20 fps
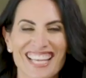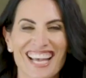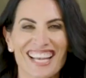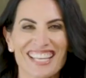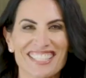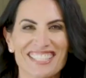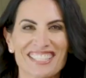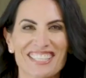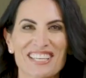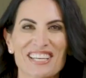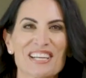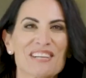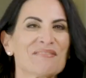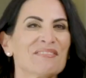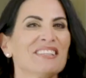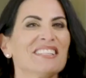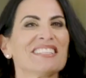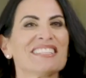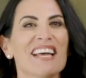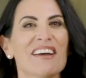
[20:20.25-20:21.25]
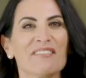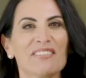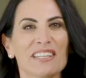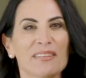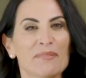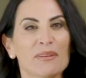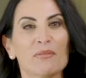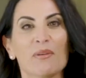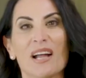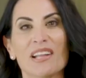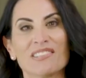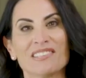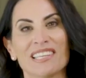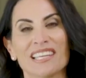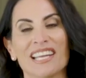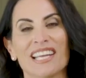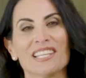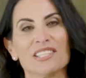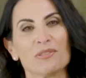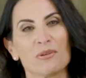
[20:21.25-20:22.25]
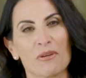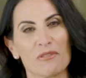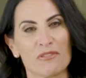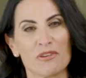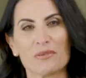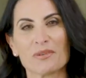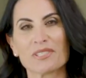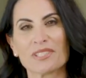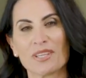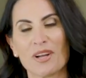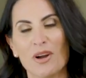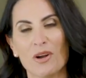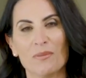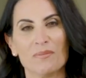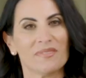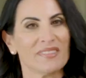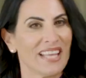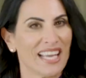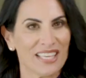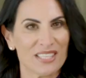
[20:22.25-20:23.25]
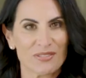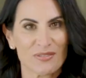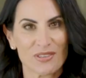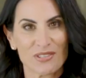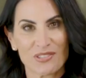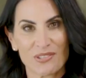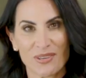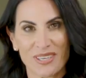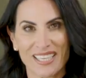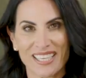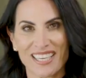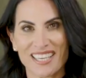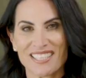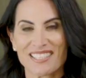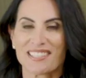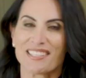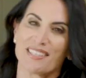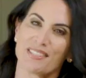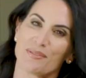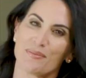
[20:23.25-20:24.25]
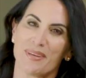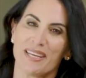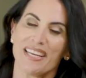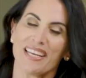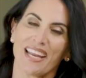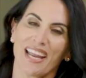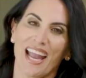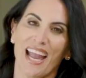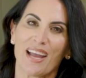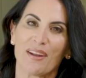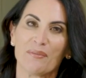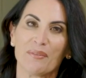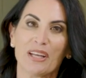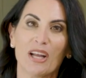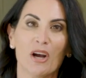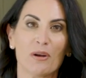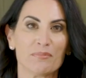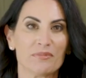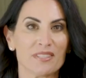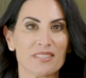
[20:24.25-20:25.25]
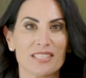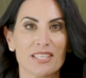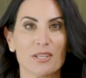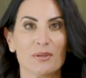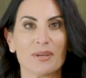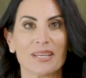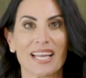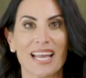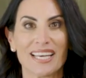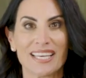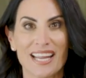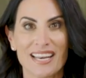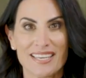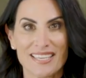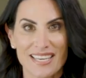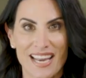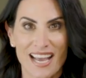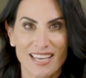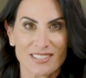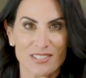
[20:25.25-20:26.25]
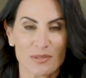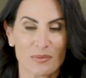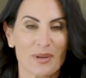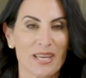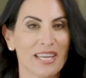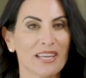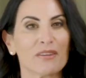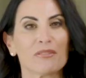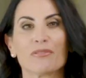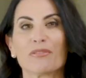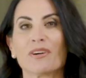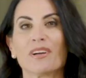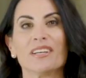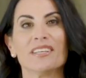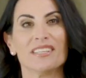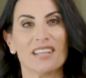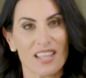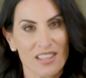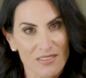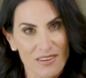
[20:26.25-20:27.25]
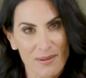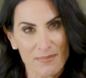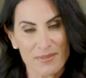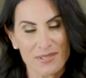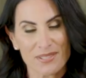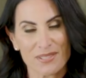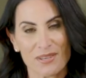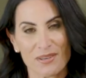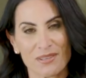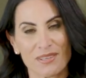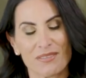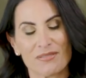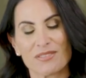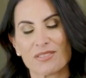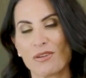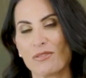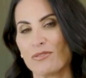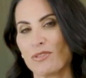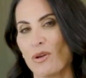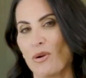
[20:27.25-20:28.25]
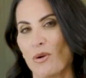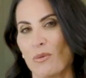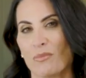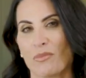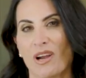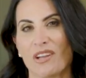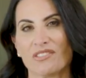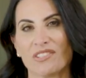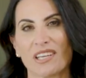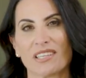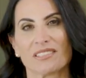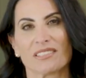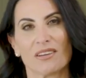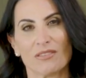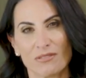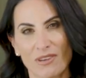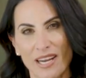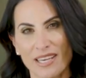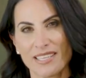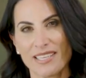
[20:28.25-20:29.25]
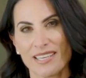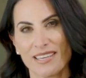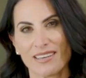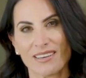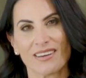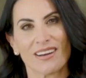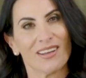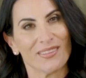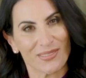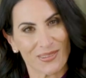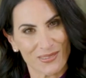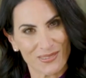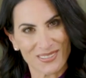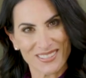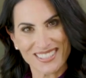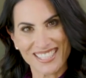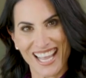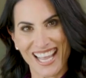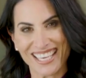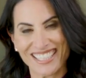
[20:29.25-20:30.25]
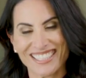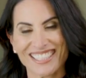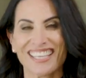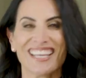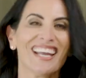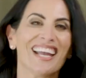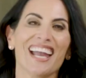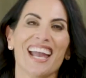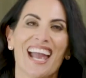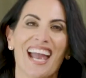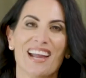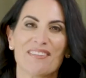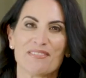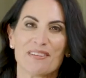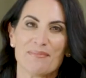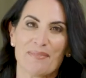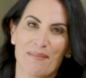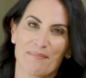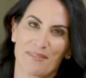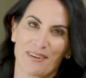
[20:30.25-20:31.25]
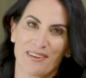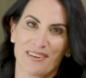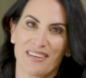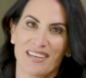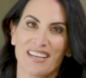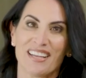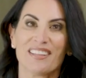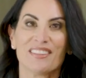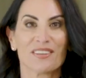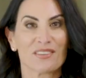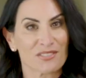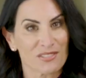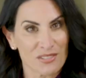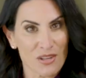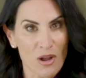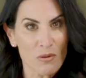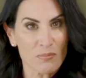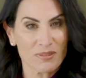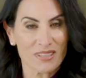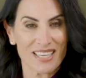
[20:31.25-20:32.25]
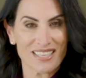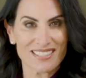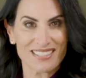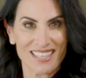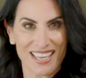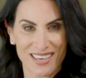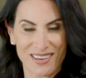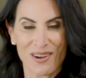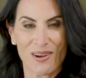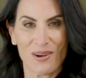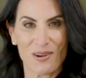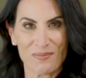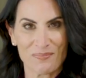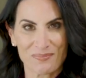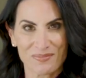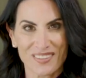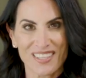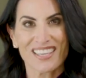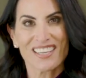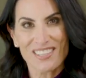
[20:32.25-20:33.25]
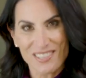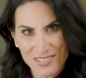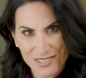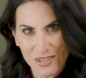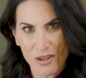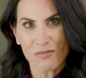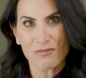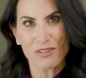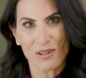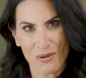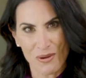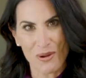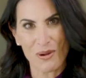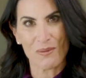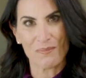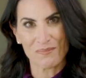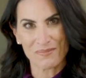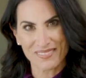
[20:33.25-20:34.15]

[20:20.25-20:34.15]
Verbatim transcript: Hunter. We'll definitely be watching. And to our viewers at home, thanks for joining us this week. And we hope to see you again next week for another episode of SoFlo Home Project right here on Local 10. And remember, there's no place like home. SoFlo Home.